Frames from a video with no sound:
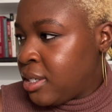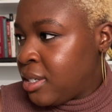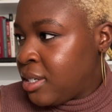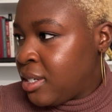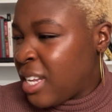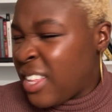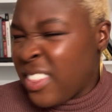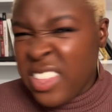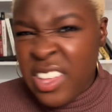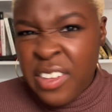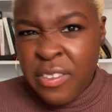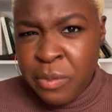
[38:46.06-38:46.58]

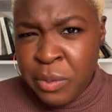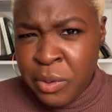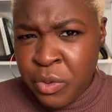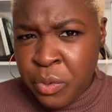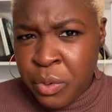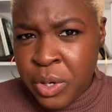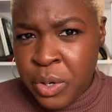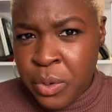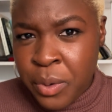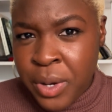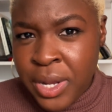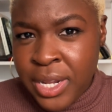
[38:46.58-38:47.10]
I think you have to be
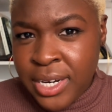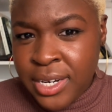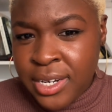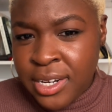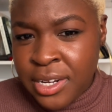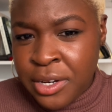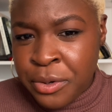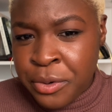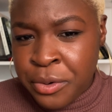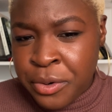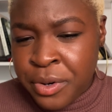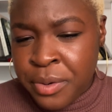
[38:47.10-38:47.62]
21
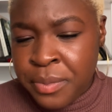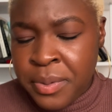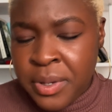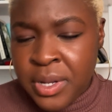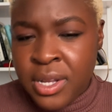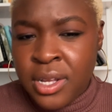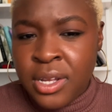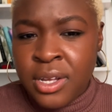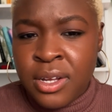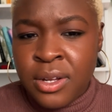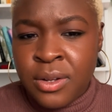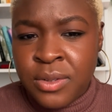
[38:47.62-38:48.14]
in order to
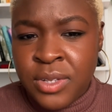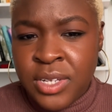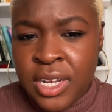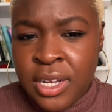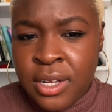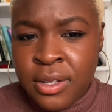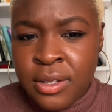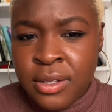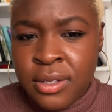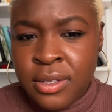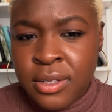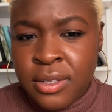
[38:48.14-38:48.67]
book a hotel.
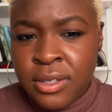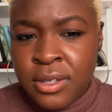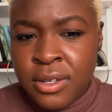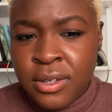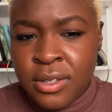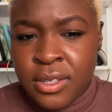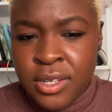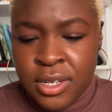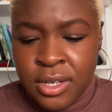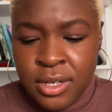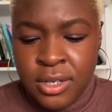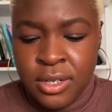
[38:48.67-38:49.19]

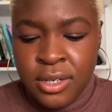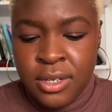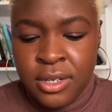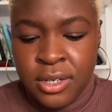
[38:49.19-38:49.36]
Hold on.